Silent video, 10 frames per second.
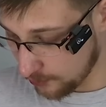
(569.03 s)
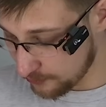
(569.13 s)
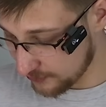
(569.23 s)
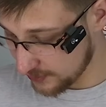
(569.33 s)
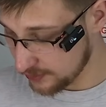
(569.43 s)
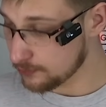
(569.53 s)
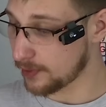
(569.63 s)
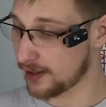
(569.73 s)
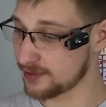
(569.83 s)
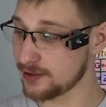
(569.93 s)
hopefully
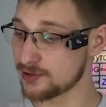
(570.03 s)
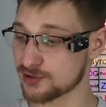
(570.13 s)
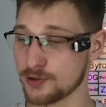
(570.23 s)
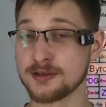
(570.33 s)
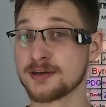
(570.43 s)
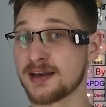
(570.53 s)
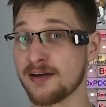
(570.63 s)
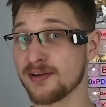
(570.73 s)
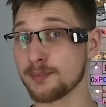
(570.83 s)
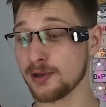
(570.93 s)
when I turn this on,
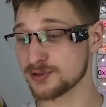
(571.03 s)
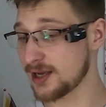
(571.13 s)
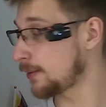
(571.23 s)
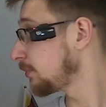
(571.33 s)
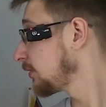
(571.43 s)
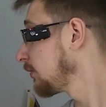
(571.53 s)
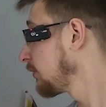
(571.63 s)
nothing blows up.